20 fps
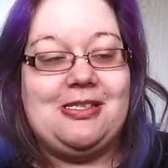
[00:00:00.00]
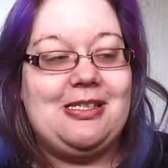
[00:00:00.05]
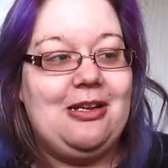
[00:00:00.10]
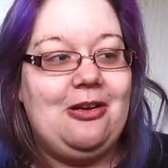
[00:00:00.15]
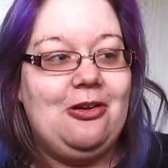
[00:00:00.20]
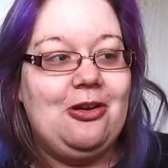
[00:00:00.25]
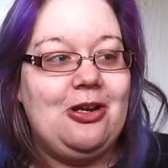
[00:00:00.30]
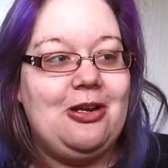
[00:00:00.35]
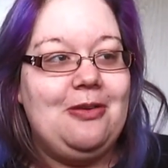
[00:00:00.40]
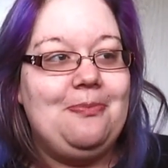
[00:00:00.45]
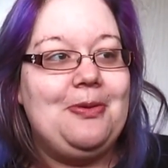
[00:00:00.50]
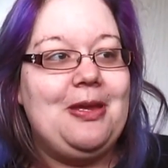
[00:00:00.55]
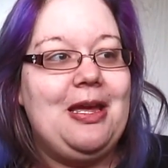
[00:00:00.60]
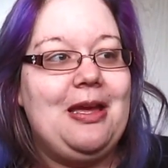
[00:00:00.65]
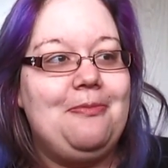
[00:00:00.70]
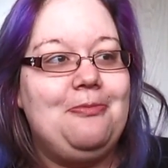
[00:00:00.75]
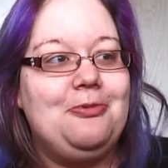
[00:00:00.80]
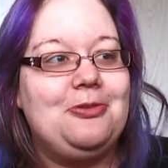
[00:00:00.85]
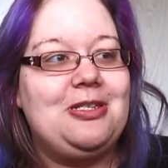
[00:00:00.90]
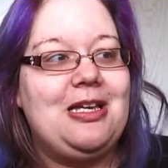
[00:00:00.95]
They're not going to be
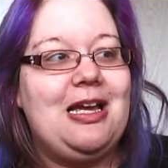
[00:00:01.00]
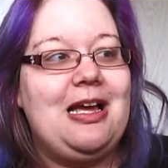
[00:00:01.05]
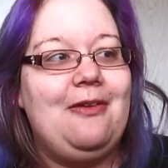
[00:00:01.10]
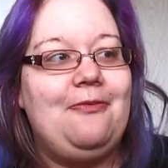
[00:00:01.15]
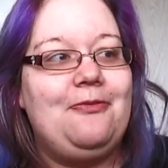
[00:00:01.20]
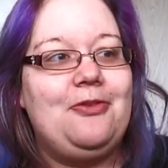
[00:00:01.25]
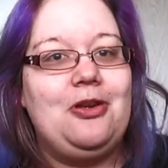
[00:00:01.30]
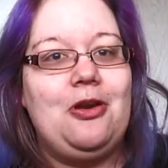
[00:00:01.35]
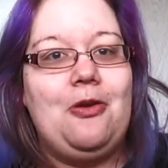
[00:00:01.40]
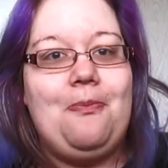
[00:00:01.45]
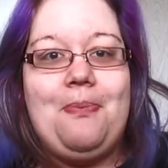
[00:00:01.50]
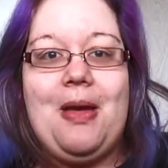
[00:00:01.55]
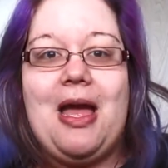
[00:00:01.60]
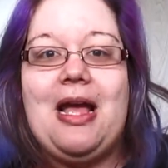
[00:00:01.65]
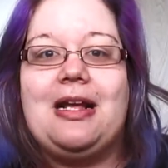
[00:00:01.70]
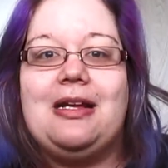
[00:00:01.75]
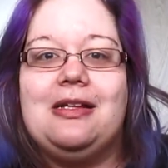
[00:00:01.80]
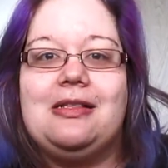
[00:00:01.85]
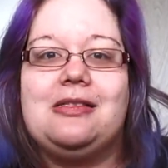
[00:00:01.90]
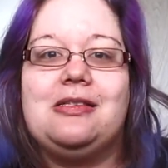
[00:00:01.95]
able to have, you know,
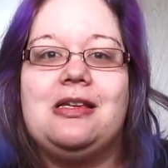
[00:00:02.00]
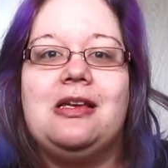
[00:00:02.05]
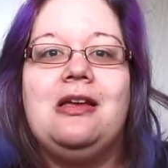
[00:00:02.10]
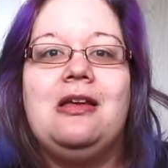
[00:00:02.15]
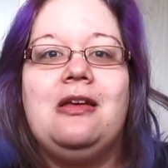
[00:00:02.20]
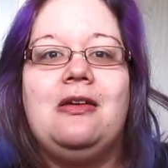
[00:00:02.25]
packets,